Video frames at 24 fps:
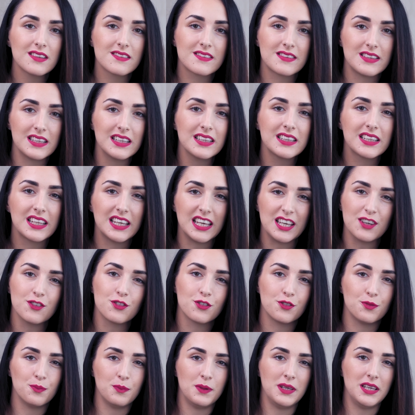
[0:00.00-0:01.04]
did
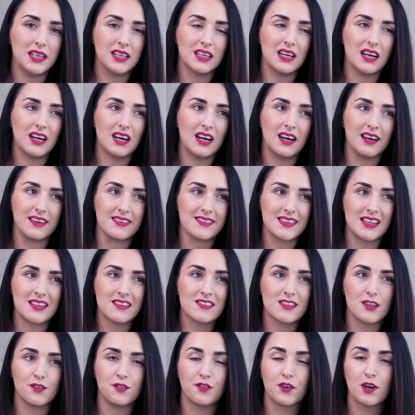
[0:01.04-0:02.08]
give me a
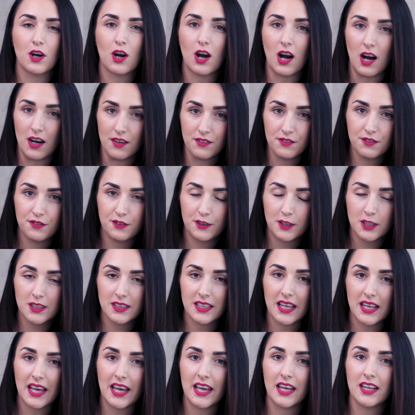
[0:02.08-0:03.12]
sense of comfort
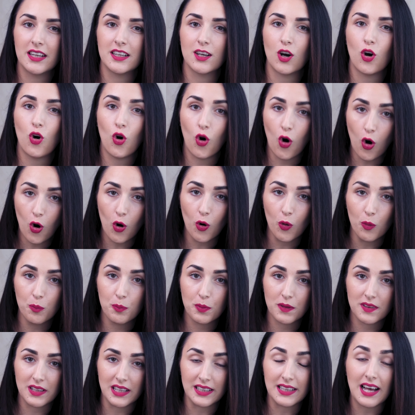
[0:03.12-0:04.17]
and hope
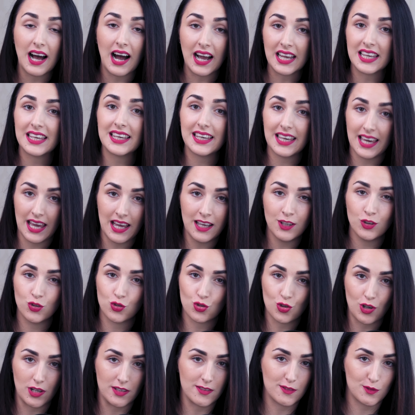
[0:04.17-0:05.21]
that I can
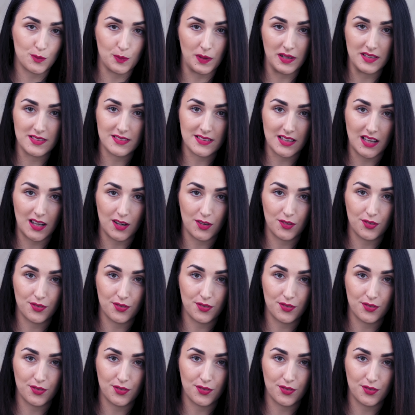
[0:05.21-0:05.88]
trust myself.